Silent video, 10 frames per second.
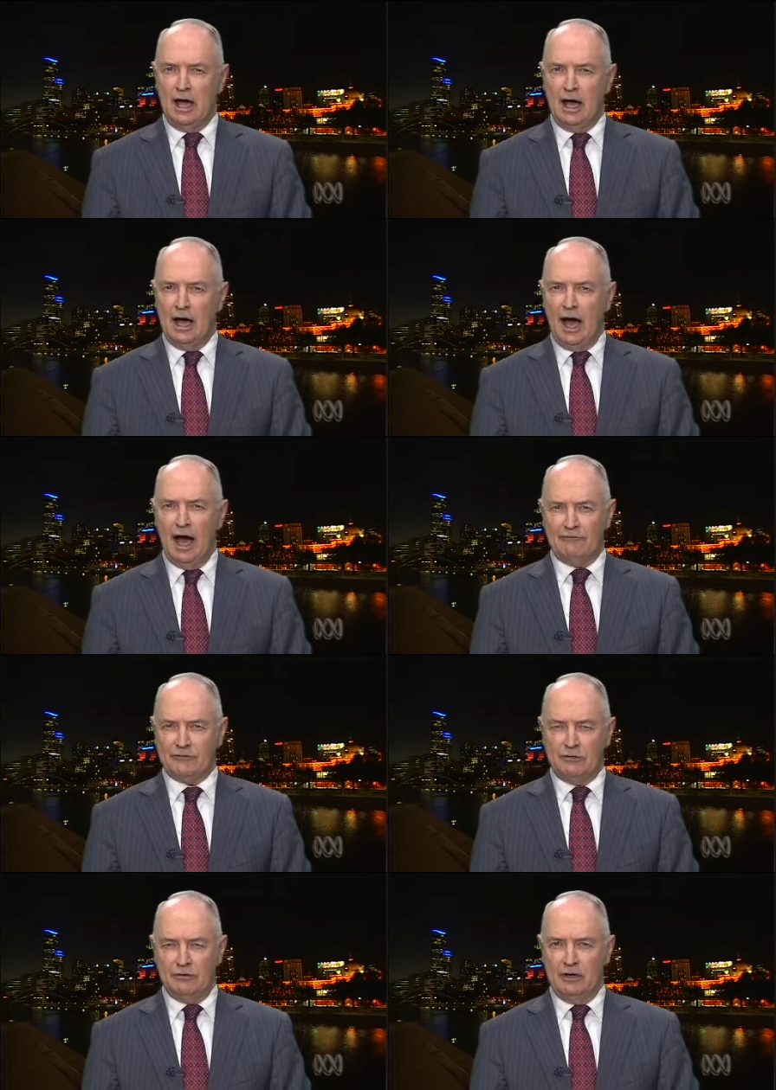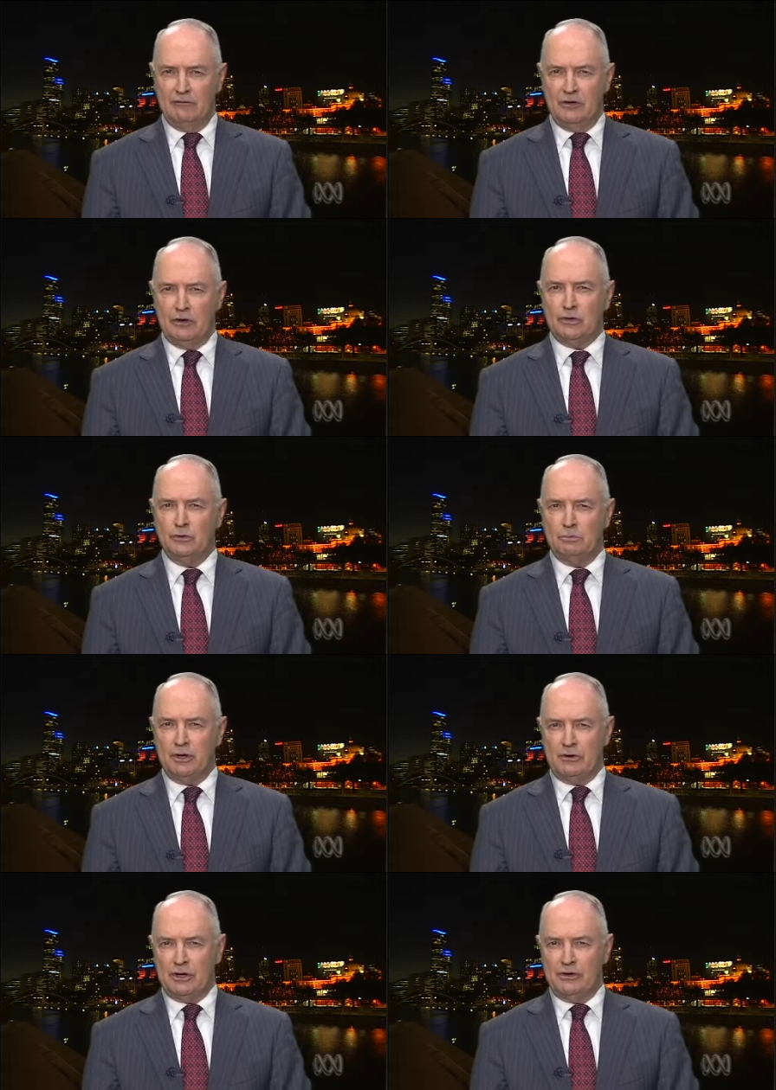uh, after a, very good
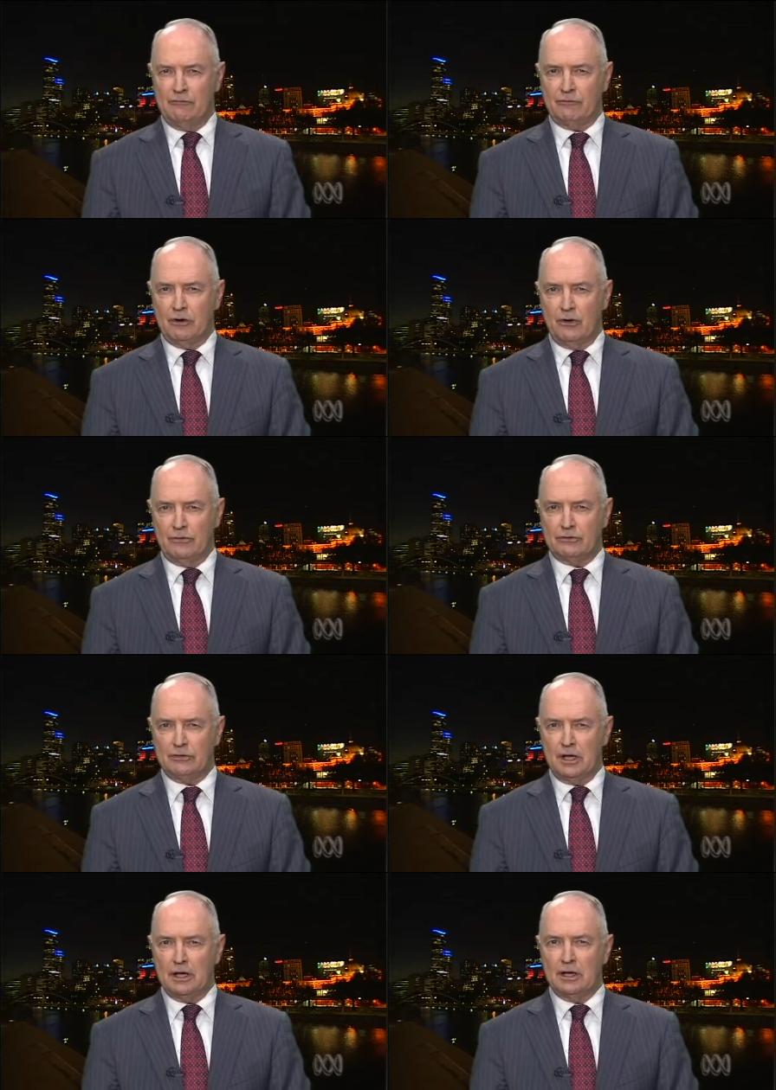period of growth